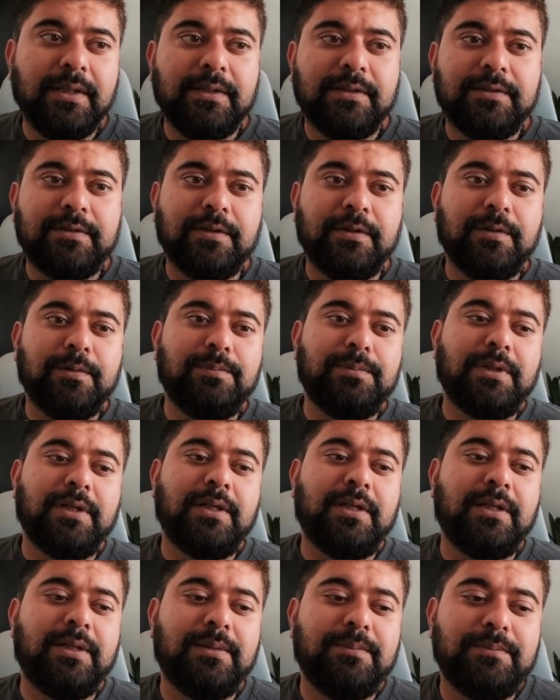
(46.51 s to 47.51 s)

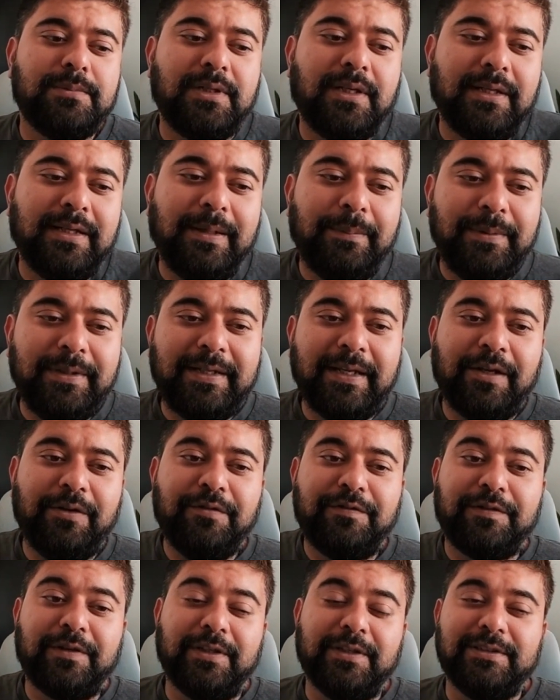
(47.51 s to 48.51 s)
So let me tell you
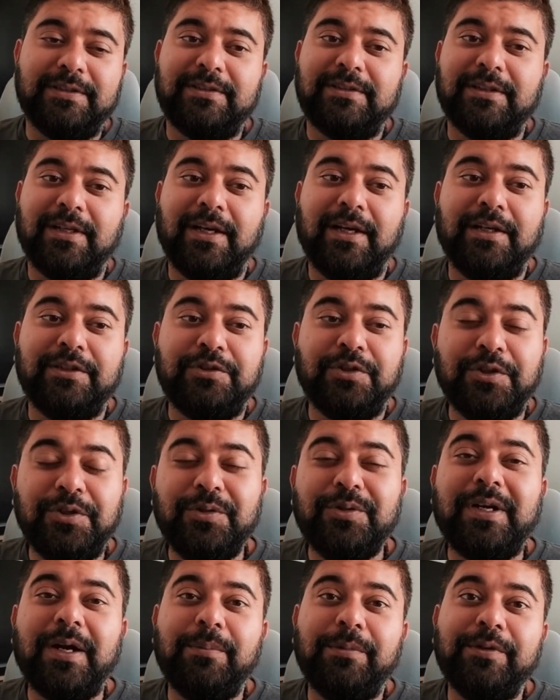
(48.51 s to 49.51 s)
first, should
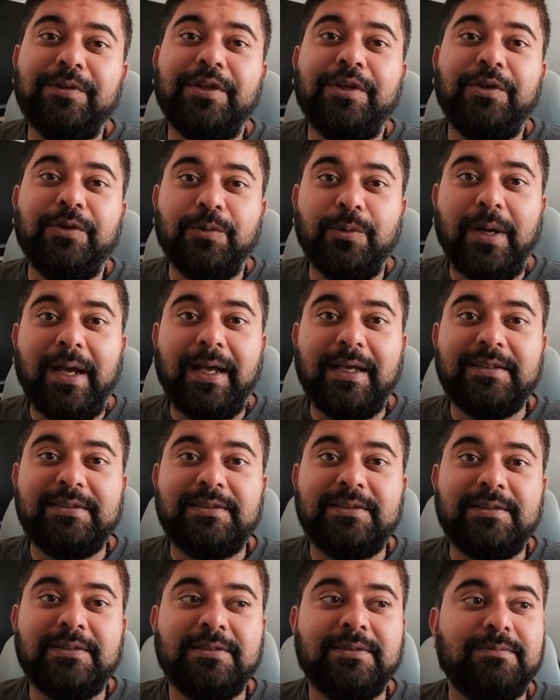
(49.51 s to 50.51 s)
you come to the
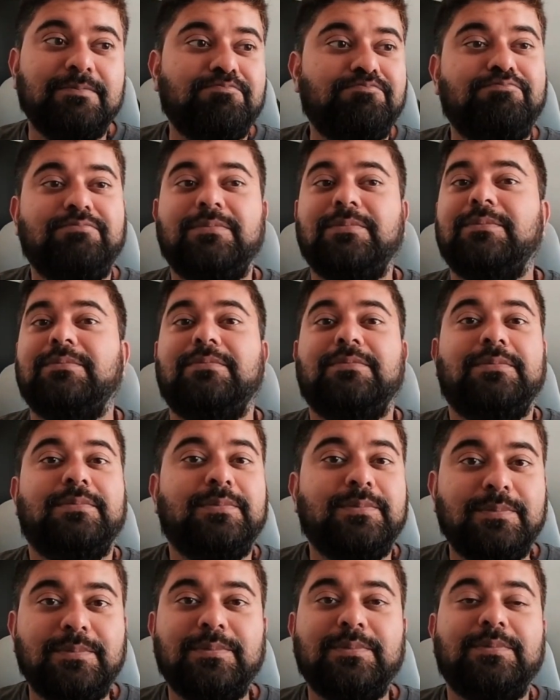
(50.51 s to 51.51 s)
US?
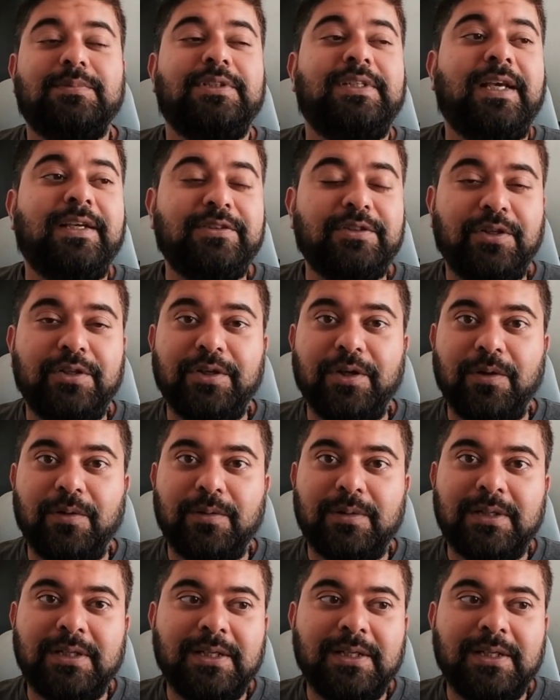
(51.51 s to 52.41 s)
Yes or no?